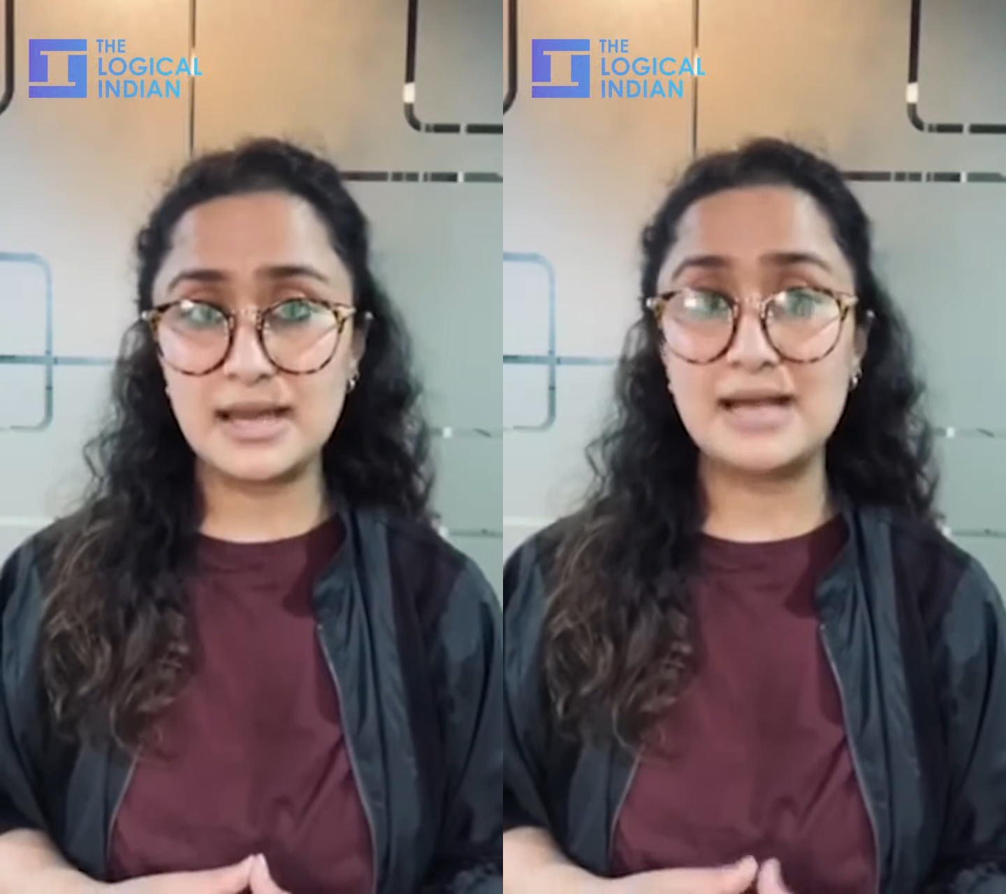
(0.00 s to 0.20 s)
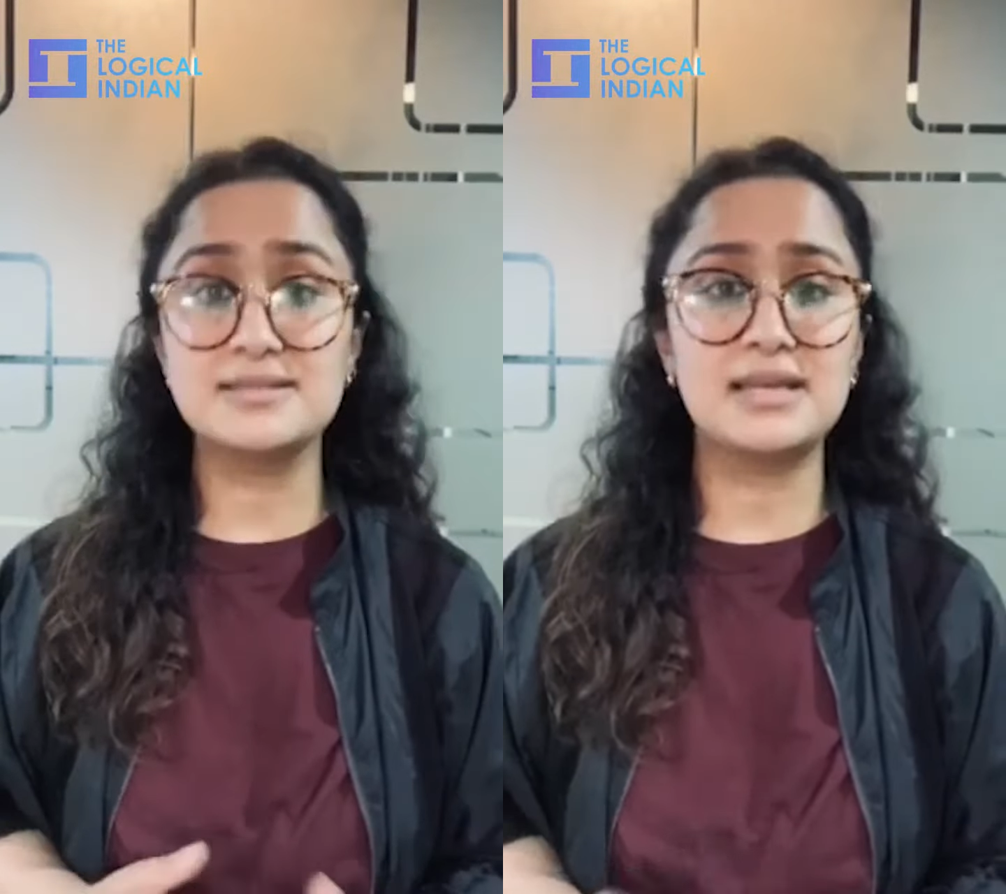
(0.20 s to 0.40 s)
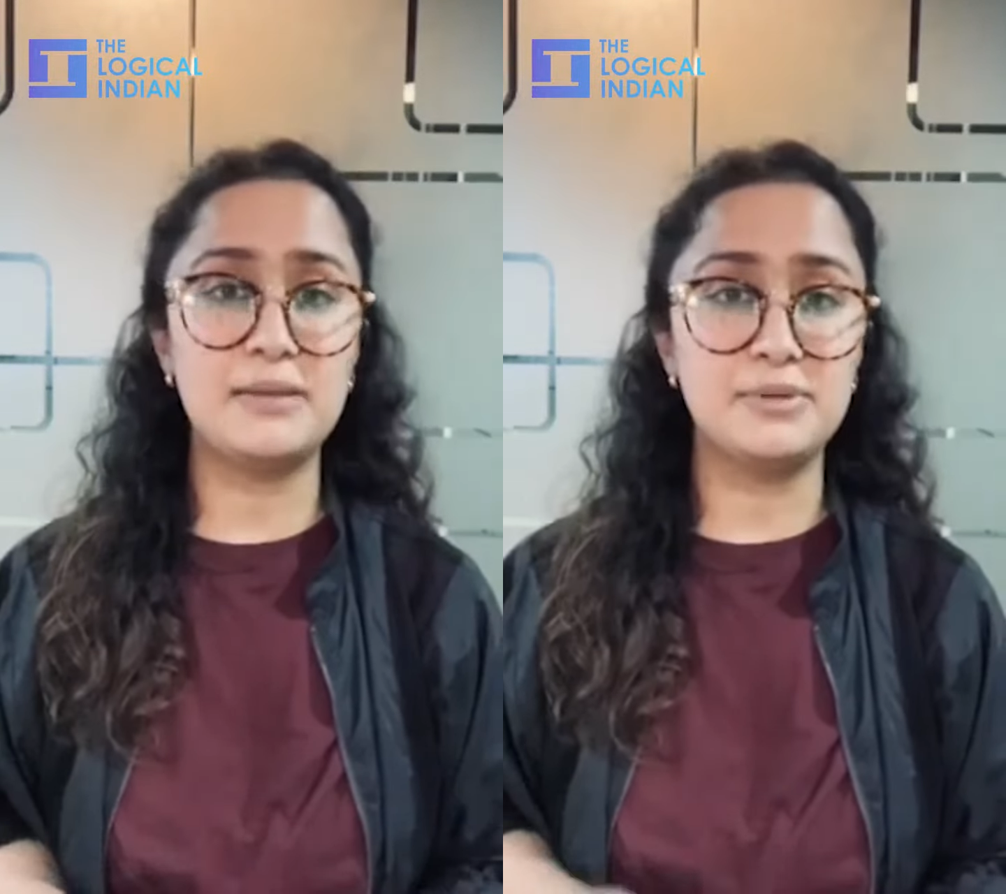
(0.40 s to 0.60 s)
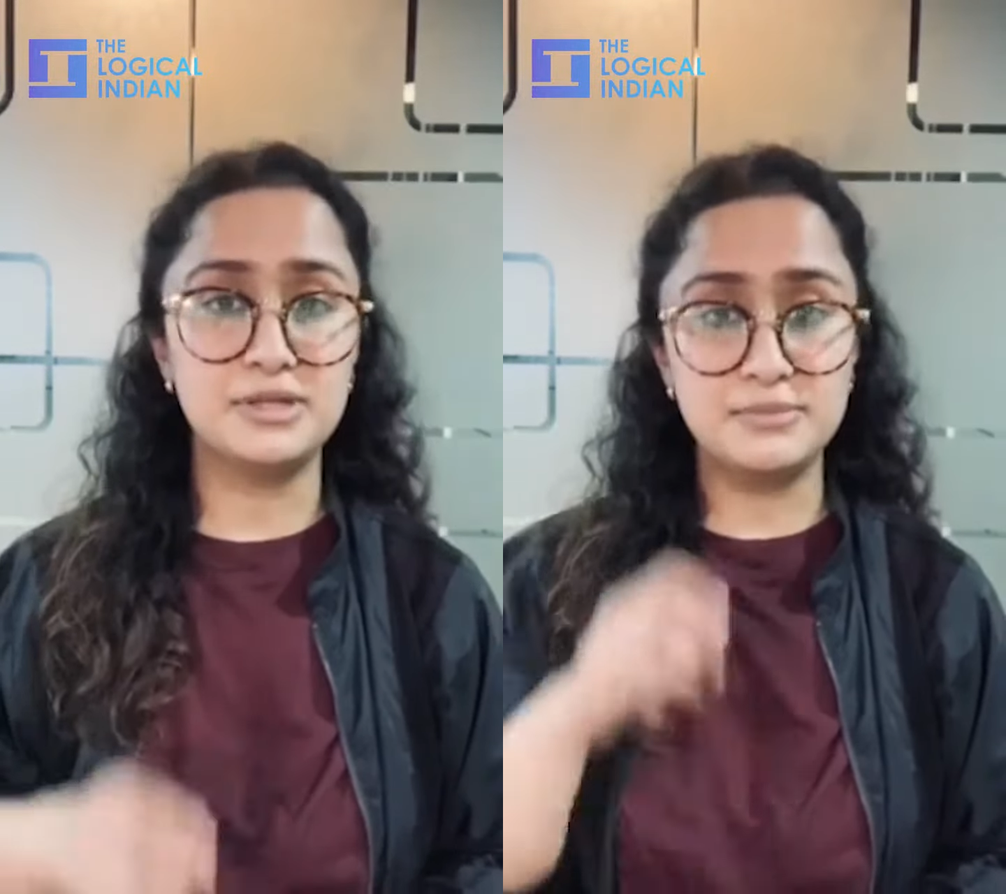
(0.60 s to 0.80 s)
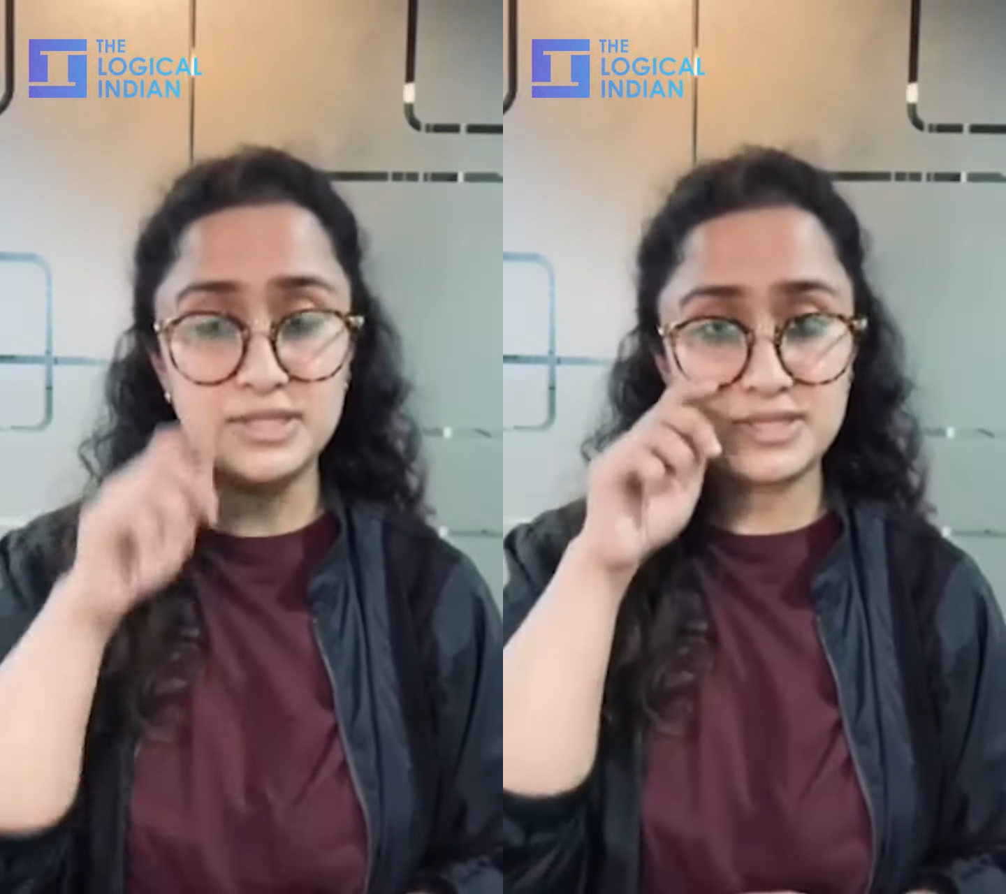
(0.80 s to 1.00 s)
as a
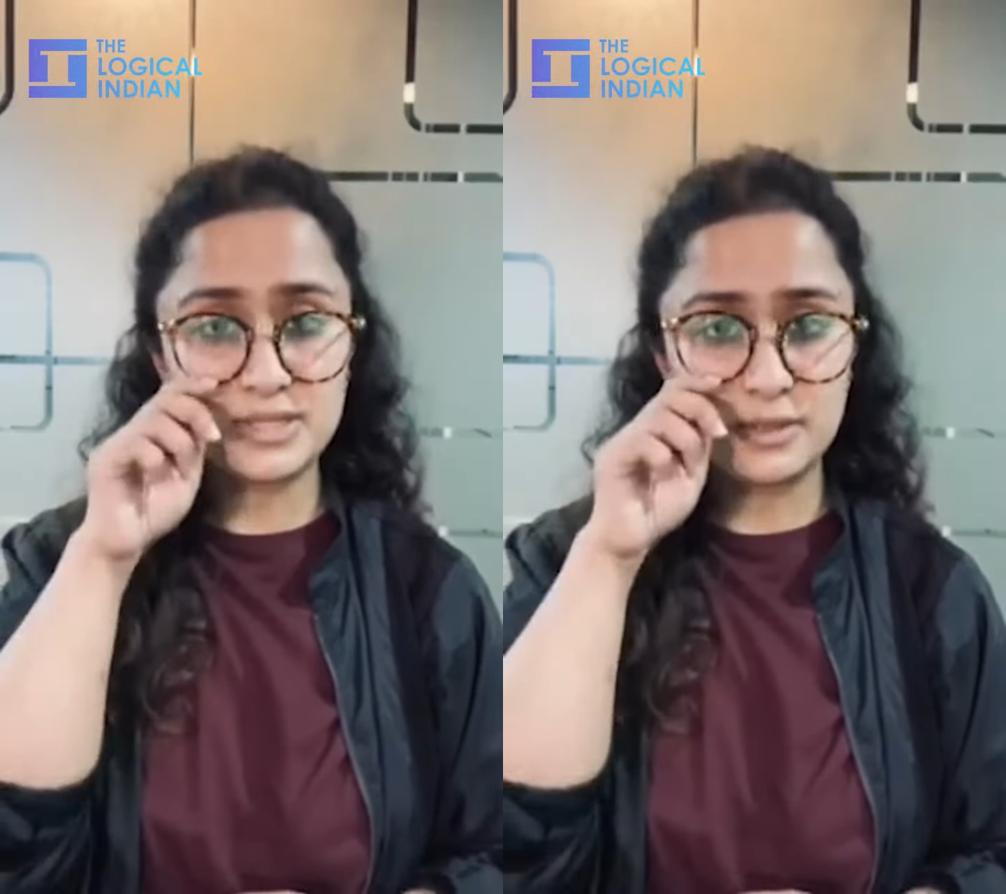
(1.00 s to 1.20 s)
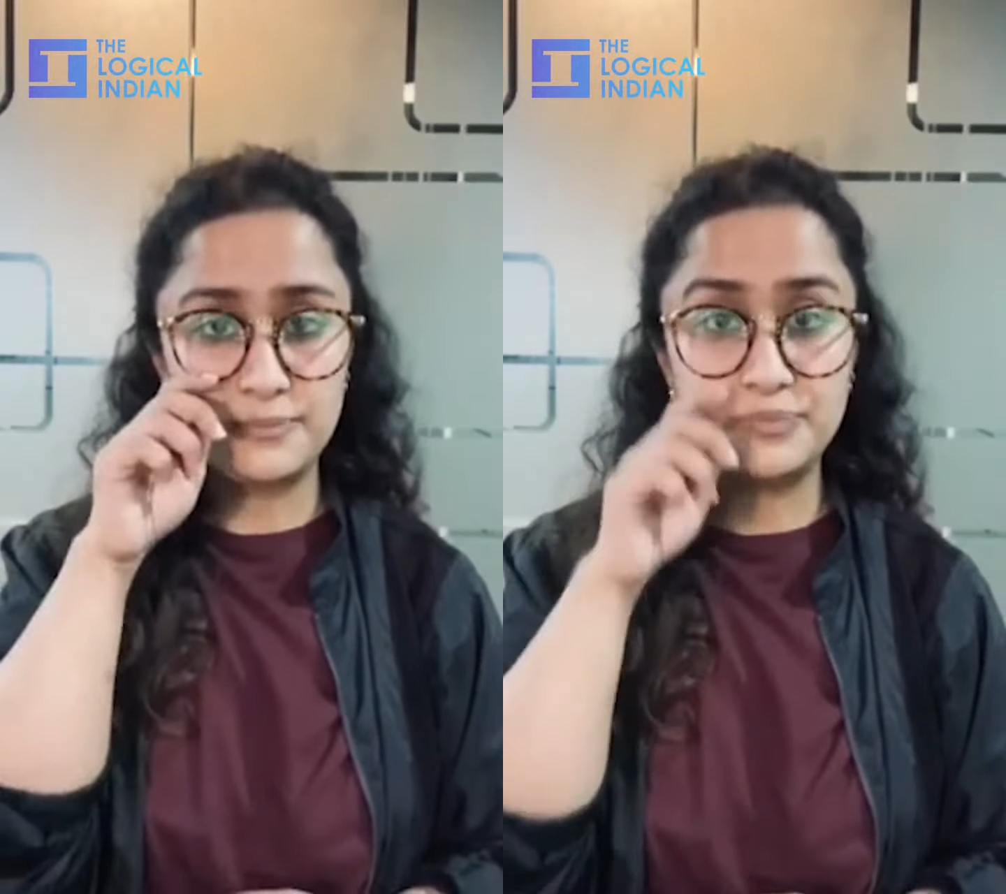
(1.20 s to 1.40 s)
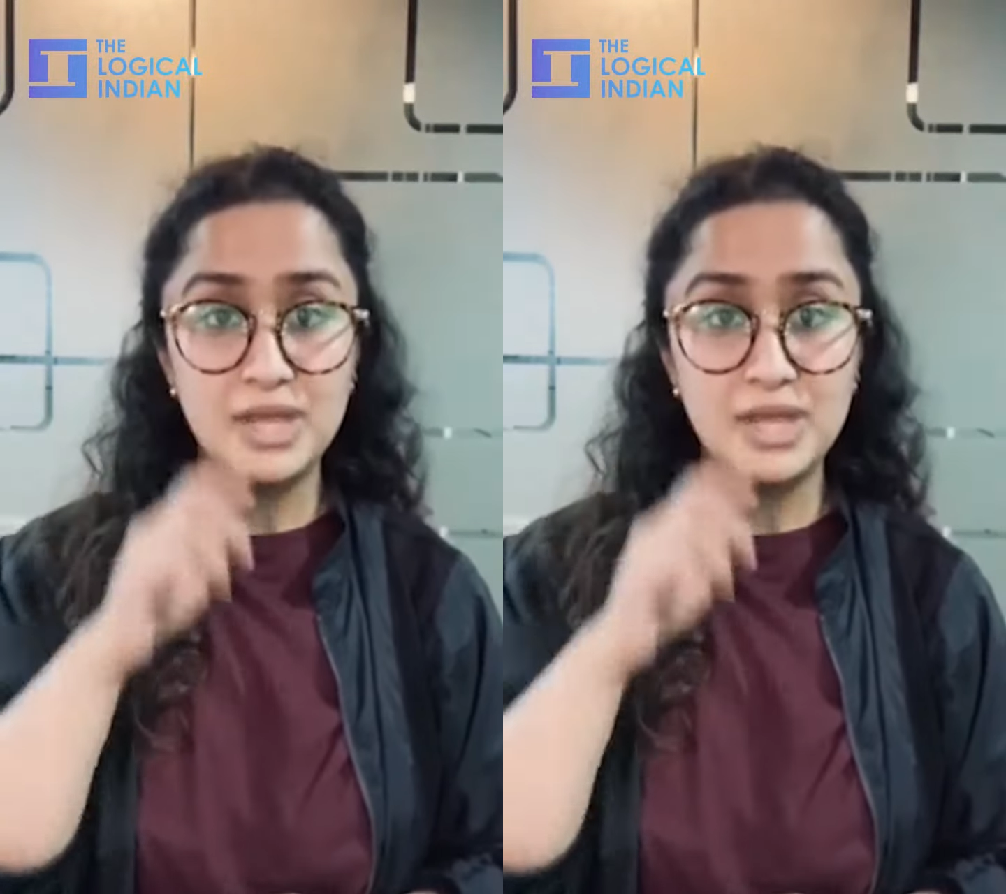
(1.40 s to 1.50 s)
cabinet minister.